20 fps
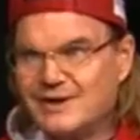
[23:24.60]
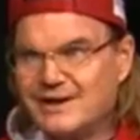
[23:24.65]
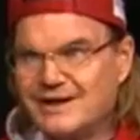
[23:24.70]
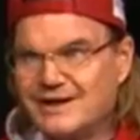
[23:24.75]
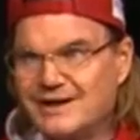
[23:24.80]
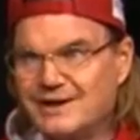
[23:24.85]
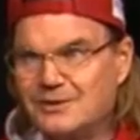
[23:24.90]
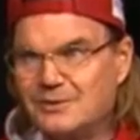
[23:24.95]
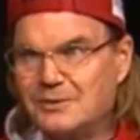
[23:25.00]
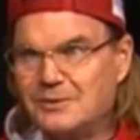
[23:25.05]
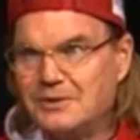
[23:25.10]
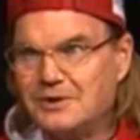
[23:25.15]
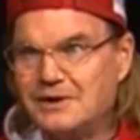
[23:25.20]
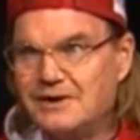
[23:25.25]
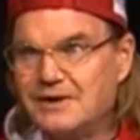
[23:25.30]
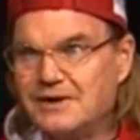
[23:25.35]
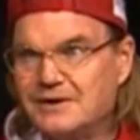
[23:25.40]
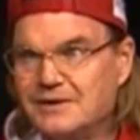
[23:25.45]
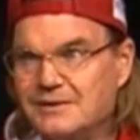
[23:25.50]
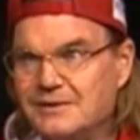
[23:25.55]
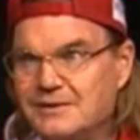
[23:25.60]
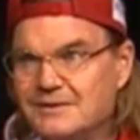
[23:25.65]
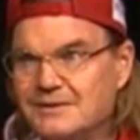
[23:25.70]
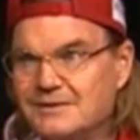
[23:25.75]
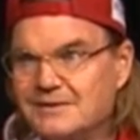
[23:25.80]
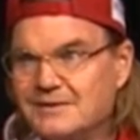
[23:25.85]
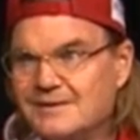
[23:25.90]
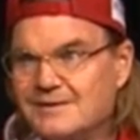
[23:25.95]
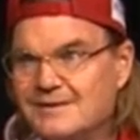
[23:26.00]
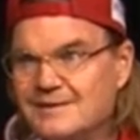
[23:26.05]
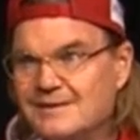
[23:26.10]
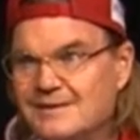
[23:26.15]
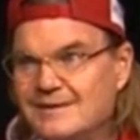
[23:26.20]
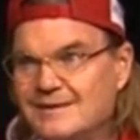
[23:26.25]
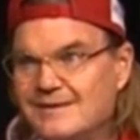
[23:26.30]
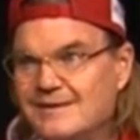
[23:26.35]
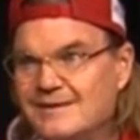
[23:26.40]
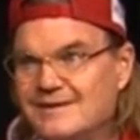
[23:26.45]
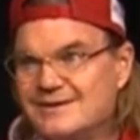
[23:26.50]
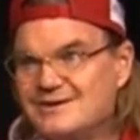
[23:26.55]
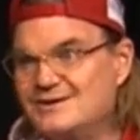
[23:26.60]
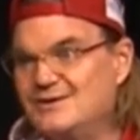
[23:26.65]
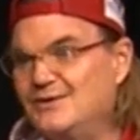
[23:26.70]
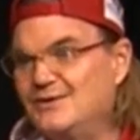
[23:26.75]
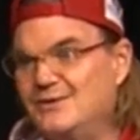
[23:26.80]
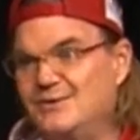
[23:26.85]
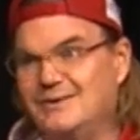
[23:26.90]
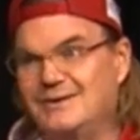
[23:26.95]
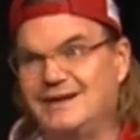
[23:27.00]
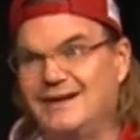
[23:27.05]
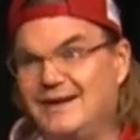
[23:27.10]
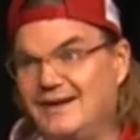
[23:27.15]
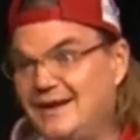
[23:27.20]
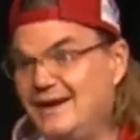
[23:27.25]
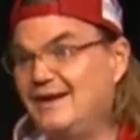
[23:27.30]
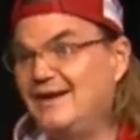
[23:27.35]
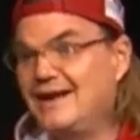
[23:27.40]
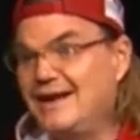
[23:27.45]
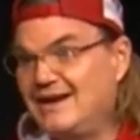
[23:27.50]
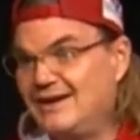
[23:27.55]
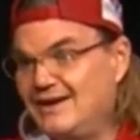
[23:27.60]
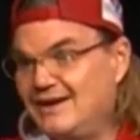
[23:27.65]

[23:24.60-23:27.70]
to get away. It's just, and that